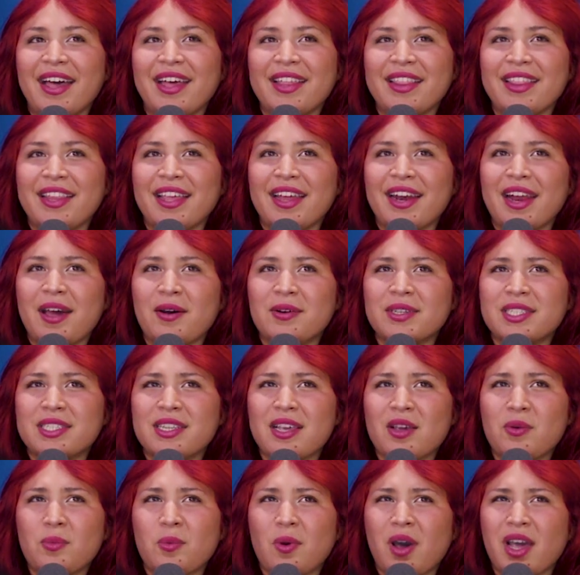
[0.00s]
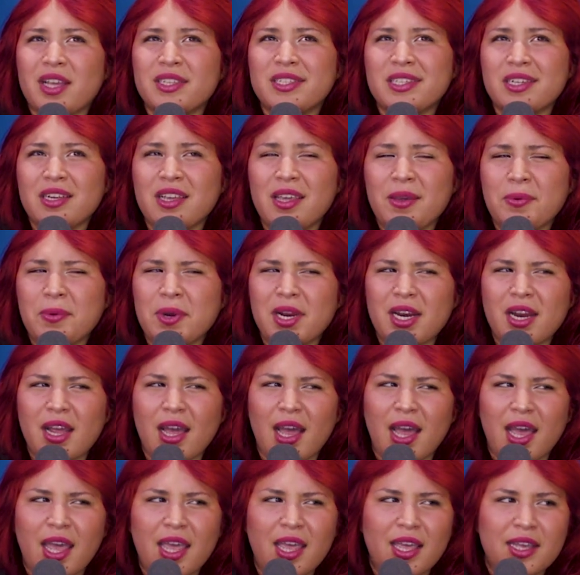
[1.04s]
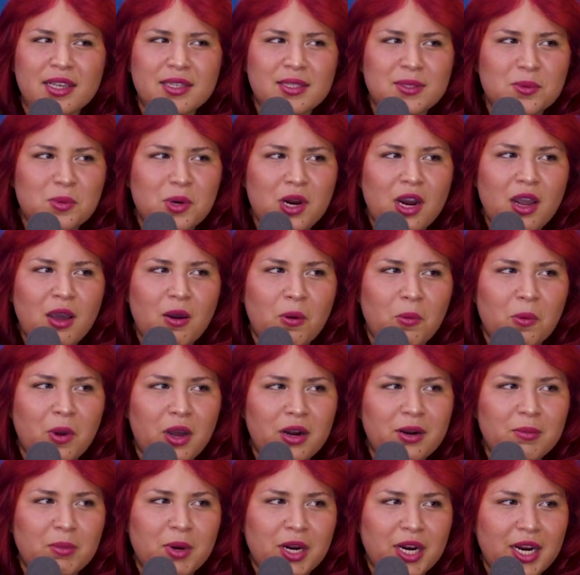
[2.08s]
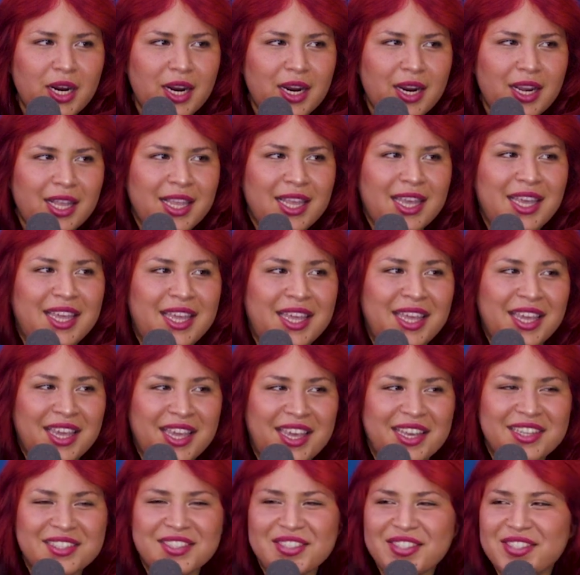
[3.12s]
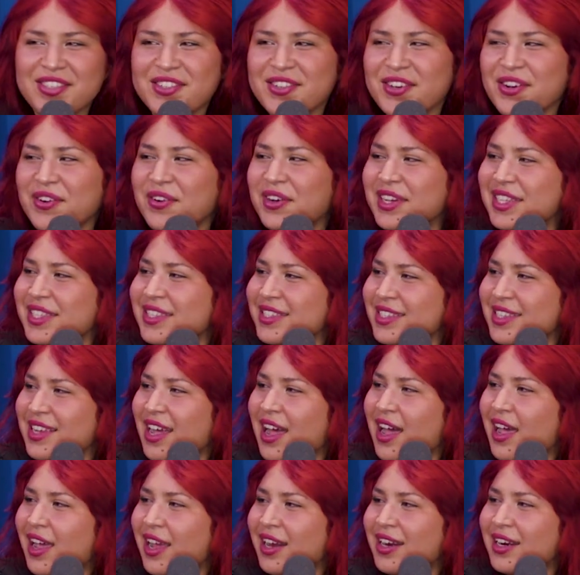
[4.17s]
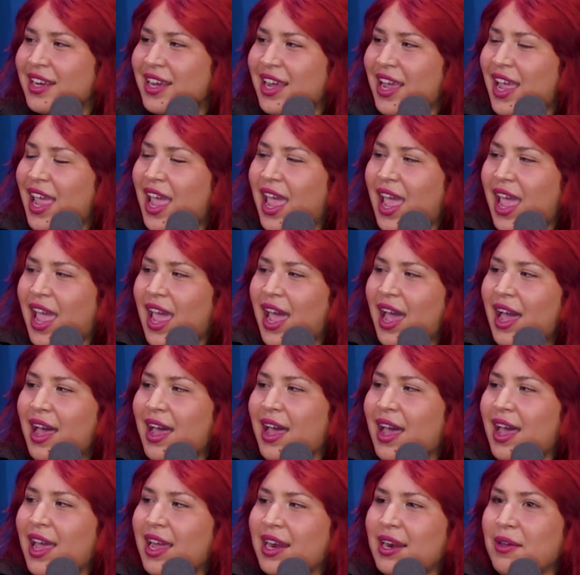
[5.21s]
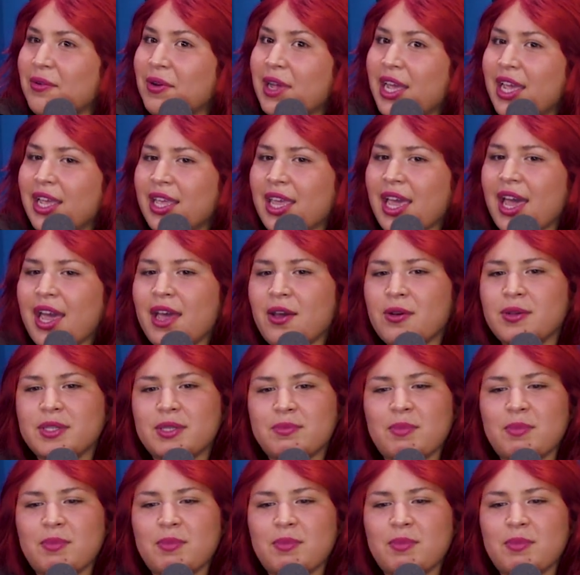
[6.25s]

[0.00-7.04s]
and then I was like, "Why did he want ice? We're at Whataburger. Like he can just go inside." Anyway, yeah, it was